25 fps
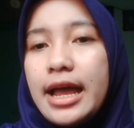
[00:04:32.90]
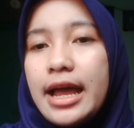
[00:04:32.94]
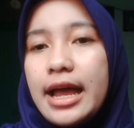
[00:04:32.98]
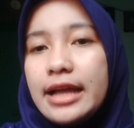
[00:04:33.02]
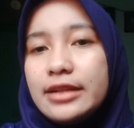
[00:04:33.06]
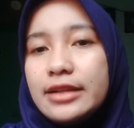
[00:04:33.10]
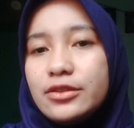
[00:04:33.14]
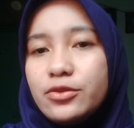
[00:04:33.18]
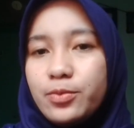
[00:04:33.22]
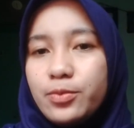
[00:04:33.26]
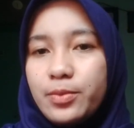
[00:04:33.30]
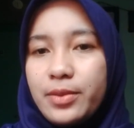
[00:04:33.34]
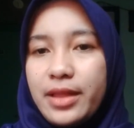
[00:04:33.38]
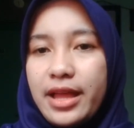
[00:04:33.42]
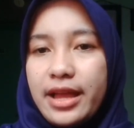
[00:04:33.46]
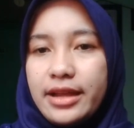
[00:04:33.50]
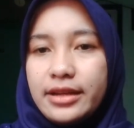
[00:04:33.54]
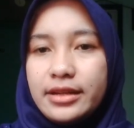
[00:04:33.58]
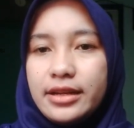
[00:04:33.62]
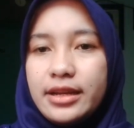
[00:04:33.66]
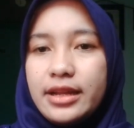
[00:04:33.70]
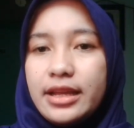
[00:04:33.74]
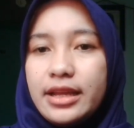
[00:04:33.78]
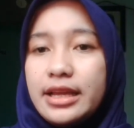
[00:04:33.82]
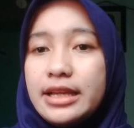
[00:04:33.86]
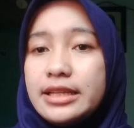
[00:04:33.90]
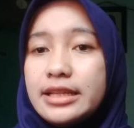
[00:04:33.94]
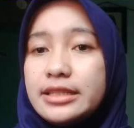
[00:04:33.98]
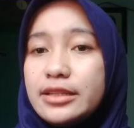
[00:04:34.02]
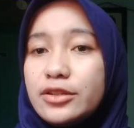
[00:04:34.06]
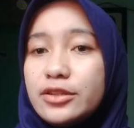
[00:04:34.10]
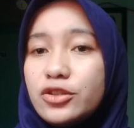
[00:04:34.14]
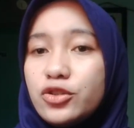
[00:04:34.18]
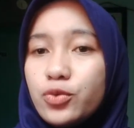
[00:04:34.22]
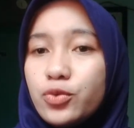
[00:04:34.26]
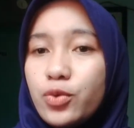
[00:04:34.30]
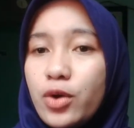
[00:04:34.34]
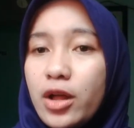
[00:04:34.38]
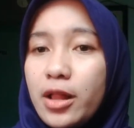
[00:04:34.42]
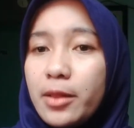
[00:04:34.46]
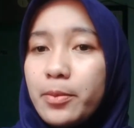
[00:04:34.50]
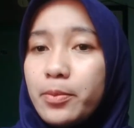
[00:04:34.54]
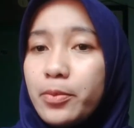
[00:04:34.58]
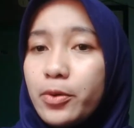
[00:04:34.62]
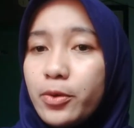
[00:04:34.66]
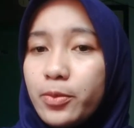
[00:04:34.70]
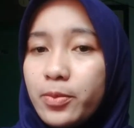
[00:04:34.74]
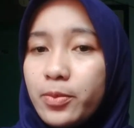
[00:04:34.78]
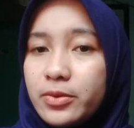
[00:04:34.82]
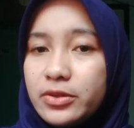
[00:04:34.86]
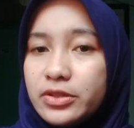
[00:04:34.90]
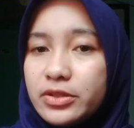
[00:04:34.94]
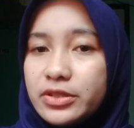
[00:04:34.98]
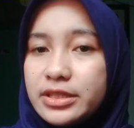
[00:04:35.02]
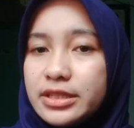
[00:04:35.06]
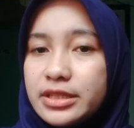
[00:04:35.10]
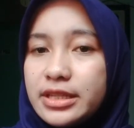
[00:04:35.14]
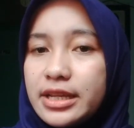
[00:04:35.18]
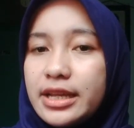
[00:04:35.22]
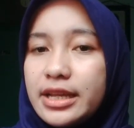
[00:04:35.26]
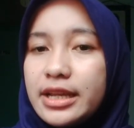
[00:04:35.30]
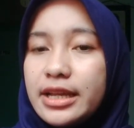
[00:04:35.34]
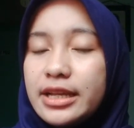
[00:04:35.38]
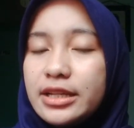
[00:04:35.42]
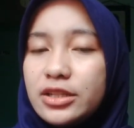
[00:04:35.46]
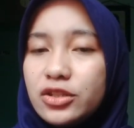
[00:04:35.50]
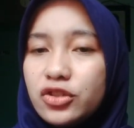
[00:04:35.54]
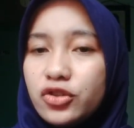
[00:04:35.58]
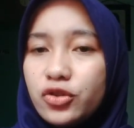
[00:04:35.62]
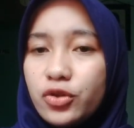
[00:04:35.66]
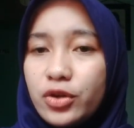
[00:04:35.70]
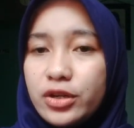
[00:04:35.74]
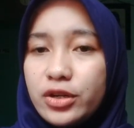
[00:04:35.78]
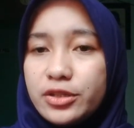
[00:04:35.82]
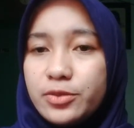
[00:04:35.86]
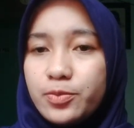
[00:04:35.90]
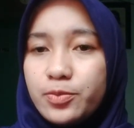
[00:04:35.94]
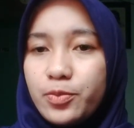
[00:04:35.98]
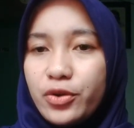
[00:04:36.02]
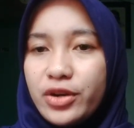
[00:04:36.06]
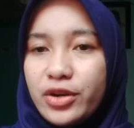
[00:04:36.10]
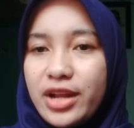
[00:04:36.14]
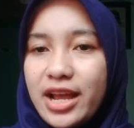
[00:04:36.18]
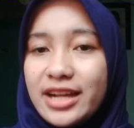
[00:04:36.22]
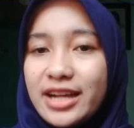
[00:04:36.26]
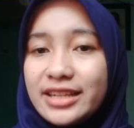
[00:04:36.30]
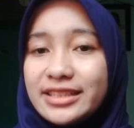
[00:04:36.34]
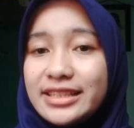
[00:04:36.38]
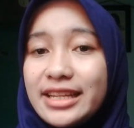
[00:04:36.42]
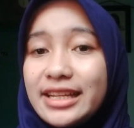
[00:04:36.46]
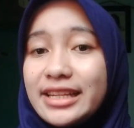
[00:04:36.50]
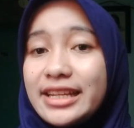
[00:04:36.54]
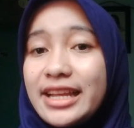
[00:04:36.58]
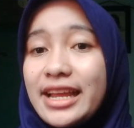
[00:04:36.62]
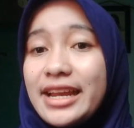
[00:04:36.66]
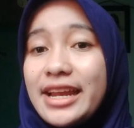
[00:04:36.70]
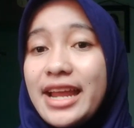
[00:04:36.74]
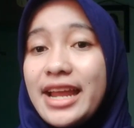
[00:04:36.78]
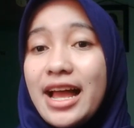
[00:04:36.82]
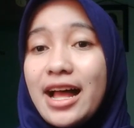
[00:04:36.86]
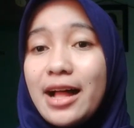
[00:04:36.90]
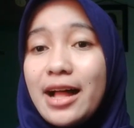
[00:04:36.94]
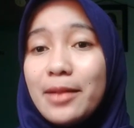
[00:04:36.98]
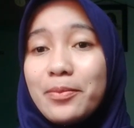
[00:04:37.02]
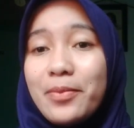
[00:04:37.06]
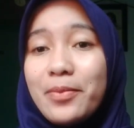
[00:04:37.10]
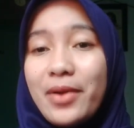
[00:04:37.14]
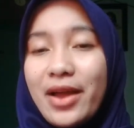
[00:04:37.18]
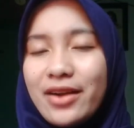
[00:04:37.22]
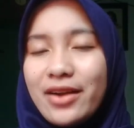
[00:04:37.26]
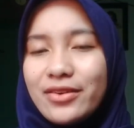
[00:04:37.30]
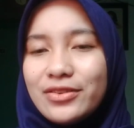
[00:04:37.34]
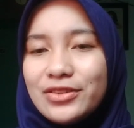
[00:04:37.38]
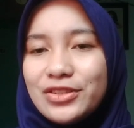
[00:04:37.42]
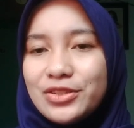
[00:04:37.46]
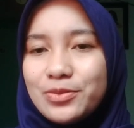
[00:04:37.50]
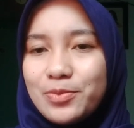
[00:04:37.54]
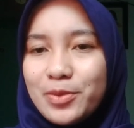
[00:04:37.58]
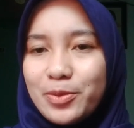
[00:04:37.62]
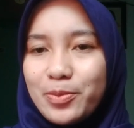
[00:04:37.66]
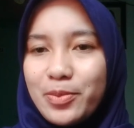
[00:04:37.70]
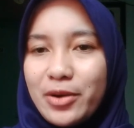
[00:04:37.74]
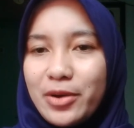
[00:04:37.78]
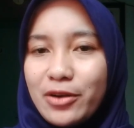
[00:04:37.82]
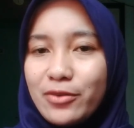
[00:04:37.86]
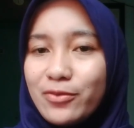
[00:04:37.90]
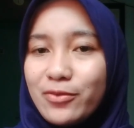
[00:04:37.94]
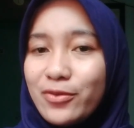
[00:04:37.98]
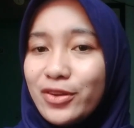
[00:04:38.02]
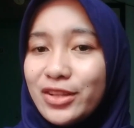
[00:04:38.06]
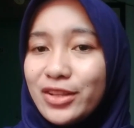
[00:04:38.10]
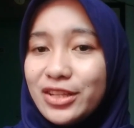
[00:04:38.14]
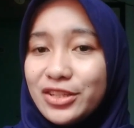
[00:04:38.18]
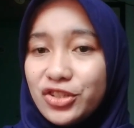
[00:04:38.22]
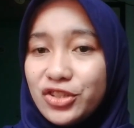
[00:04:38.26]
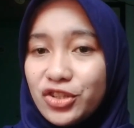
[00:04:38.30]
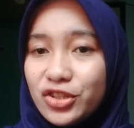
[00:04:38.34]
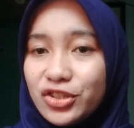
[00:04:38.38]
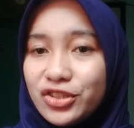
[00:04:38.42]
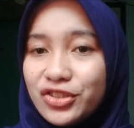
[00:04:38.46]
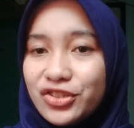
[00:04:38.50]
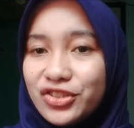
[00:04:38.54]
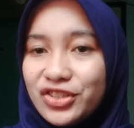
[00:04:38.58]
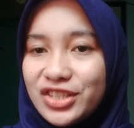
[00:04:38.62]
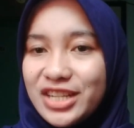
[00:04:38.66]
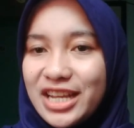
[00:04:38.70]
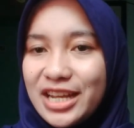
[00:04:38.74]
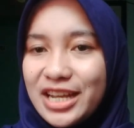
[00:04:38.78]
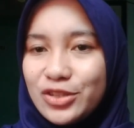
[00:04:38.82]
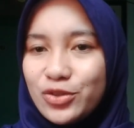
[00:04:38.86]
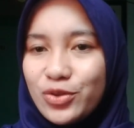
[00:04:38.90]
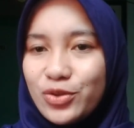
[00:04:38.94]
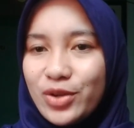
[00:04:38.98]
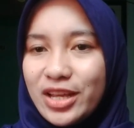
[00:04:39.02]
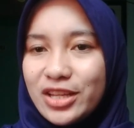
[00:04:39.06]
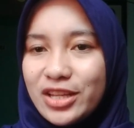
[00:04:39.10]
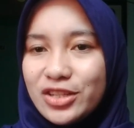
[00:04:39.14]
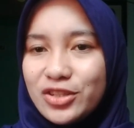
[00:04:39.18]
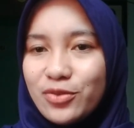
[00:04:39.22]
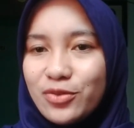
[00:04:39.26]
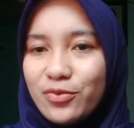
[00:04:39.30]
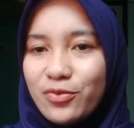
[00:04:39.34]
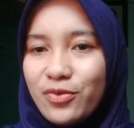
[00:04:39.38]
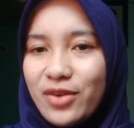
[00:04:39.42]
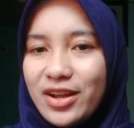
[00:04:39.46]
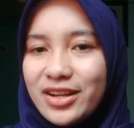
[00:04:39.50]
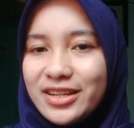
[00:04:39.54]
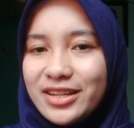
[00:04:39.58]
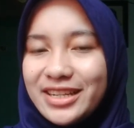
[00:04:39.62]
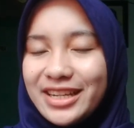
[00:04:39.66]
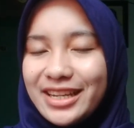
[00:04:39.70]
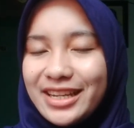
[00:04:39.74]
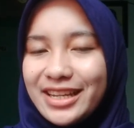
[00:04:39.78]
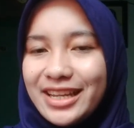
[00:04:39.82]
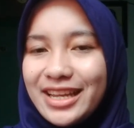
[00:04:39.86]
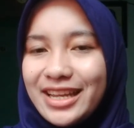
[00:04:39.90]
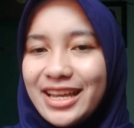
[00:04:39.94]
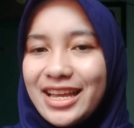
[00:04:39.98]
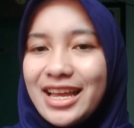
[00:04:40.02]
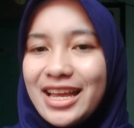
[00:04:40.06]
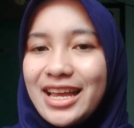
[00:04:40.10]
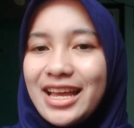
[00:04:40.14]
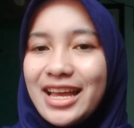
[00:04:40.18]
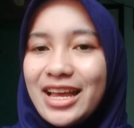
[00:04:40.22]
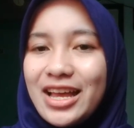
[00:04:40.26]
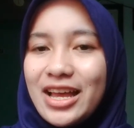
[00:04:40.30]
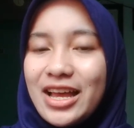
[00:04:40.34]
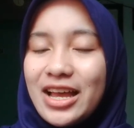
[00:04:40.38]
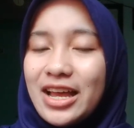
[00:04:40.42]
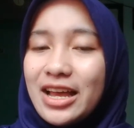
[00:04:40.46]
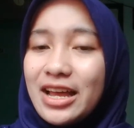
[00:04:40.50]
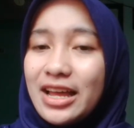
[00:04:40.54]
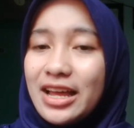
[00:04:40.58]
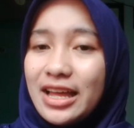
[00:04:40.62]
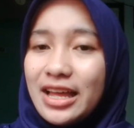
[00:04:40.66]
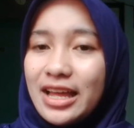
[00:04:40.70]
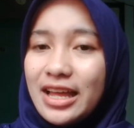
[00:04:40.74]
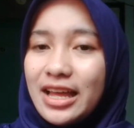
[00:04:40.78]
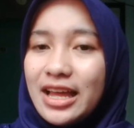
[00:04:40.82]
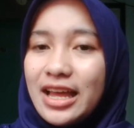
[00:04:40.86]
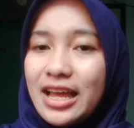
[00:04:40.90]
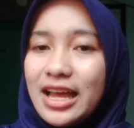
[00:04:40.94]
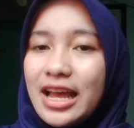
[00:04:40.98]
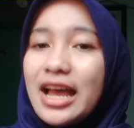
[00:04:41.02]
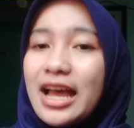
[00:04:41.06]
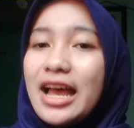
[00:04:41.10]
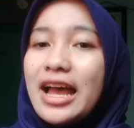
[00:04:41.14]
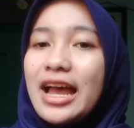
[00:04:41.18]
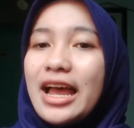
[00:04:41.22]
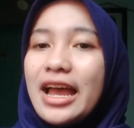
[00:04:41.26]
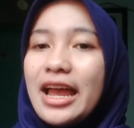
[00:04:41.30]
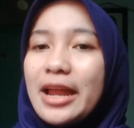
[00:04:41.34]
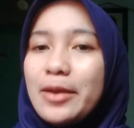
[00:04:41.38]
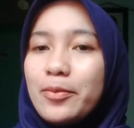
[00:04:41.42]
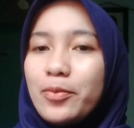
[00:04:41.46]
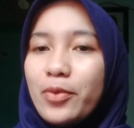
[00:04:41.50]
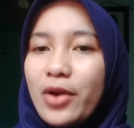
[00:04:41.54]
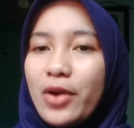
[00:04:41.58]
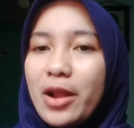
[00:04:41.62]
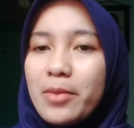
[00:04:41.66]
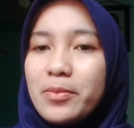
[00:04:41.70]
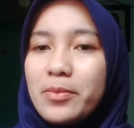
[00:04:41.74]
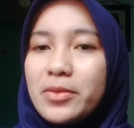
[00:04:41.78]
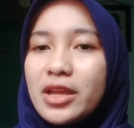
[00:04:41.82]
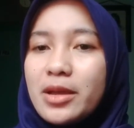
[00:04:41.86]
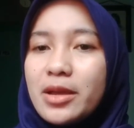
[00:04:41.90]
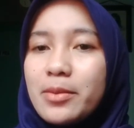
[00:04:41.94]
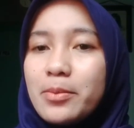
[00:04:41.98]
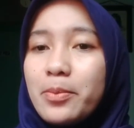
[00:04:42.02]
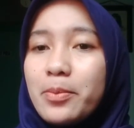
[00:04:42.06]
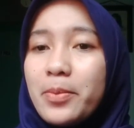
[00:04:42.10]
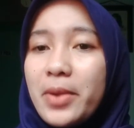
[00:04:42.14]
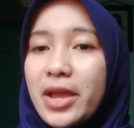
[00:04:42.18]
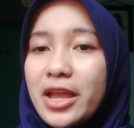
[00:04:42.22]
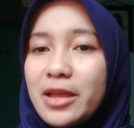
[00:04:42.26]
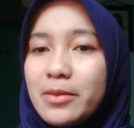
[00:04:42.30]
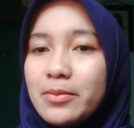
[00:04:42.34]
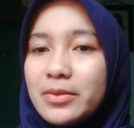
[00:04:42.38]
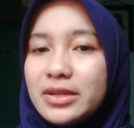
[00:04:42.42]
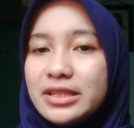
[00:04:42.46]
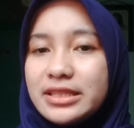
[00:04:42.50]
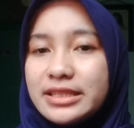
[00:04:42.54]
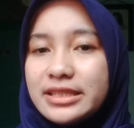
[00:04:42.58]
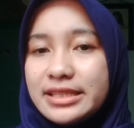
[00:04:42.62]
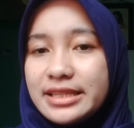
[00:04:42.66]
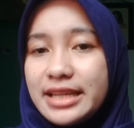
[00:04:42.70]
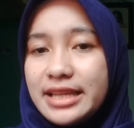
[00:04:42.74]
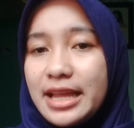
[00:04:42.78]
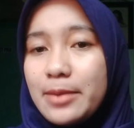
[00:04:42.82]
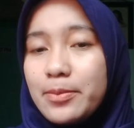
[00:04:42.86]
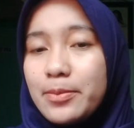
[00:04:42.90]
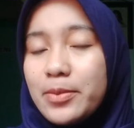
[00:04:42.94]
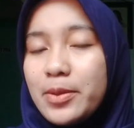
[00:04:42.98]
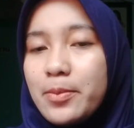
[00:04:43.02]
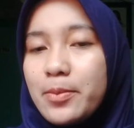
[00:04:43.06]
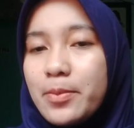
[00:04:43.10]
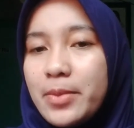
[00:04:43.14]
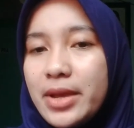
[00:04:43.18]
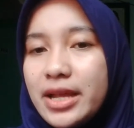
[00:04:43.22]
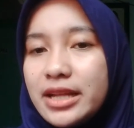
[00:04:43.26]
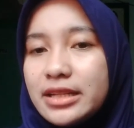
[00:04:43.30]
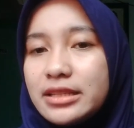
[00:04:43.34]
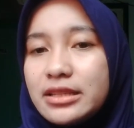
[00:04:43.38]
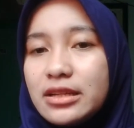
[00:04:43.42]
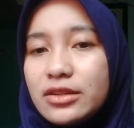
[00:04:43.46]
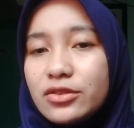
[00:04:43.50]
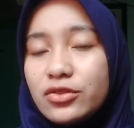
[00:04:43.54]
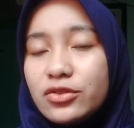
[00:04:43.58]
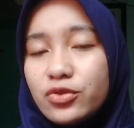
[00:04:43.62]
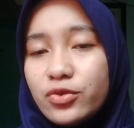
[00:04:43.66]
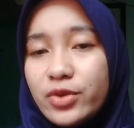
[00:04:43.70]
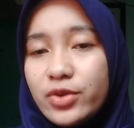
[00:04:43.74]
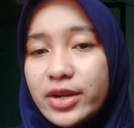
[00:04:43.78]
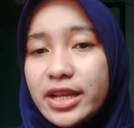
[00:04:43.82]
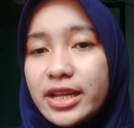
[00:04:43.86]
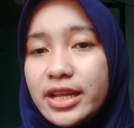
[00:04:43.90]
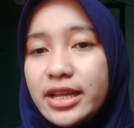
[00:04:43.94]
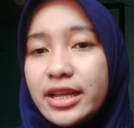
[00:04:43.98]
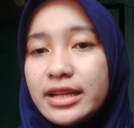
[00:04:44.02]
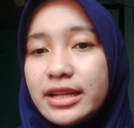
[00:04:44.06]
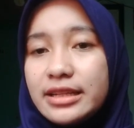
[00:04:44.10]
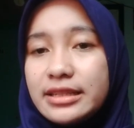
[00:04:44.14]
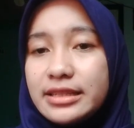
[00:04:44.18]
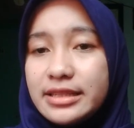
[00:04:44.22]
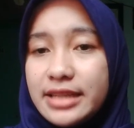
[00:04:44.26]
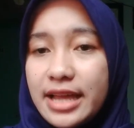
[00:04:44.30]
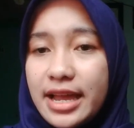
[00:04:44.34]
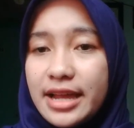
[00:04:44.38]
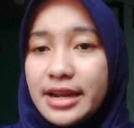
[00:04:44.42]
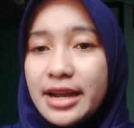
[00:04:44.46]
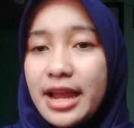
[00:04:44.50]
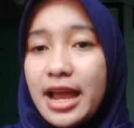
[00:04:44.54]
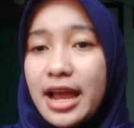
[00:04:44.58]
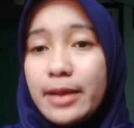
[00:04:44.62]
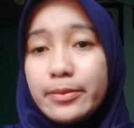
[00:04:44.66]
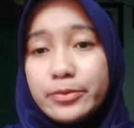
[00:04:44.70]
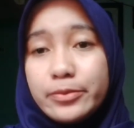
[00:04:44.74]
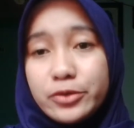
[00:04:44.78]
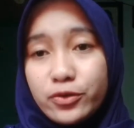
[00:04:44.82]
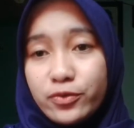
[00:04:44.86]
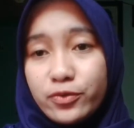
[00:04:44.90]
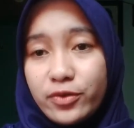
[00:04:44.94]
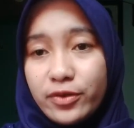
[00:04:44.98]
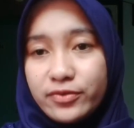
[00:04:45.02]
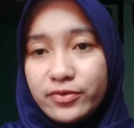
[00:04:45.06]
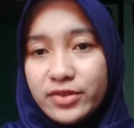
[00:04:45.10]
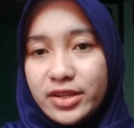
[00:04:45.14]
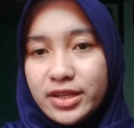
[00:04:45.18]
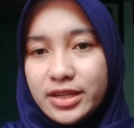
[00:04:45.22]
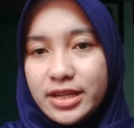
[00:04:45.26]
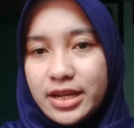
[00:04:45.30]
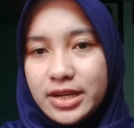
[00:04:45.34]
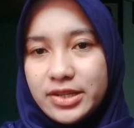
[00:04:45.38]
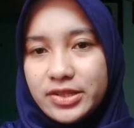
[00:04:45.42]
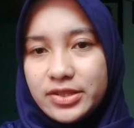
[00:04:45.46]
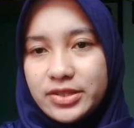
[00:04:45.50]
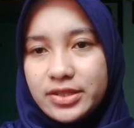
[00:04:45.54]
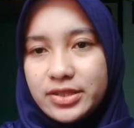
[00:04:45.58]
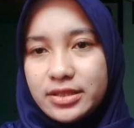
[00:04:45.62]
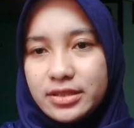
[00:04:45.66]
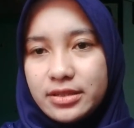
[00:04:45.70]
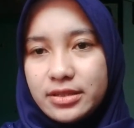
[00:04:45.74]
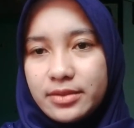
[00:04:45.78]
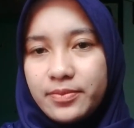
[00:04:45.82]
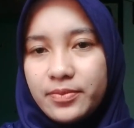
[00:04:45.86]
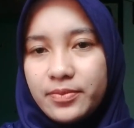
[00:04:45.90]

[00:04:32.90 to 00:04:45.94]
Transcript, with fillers: EduPlan is a dual-purpose insurance product that can help parents prepare for their children's education funding. And premium payments can be made 3, 10, up to 15 years.